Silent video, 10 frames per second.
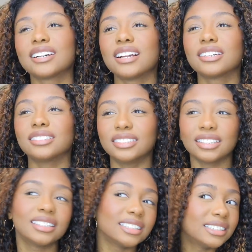color
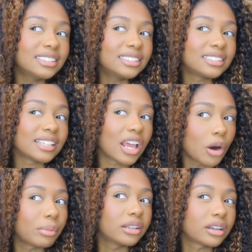does
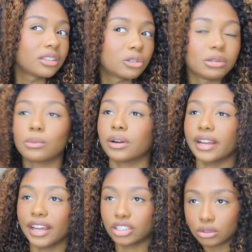help it look a little bit more
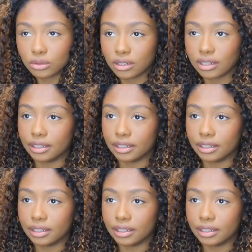natural.